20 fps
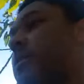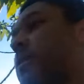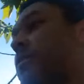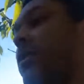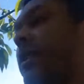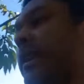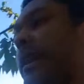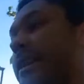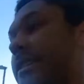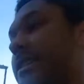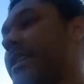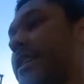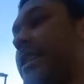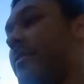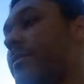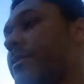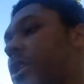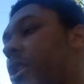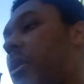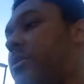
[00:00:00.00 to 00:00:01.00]
been released, it
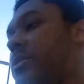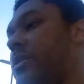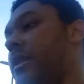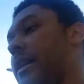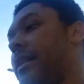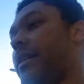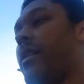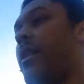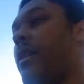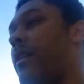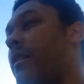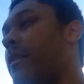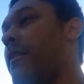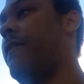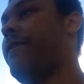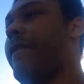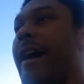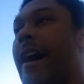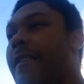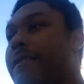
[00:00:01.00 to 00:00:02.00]
can go up to like
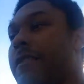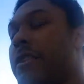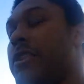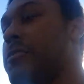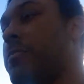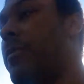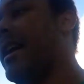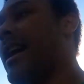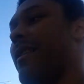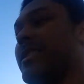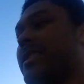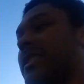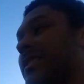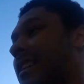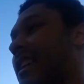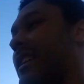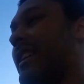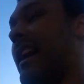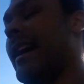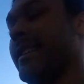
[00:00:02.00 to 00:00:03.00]
5 views per hour,
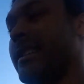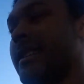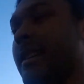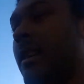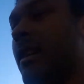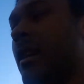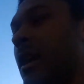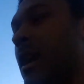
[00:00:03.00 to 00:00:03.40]
something like that.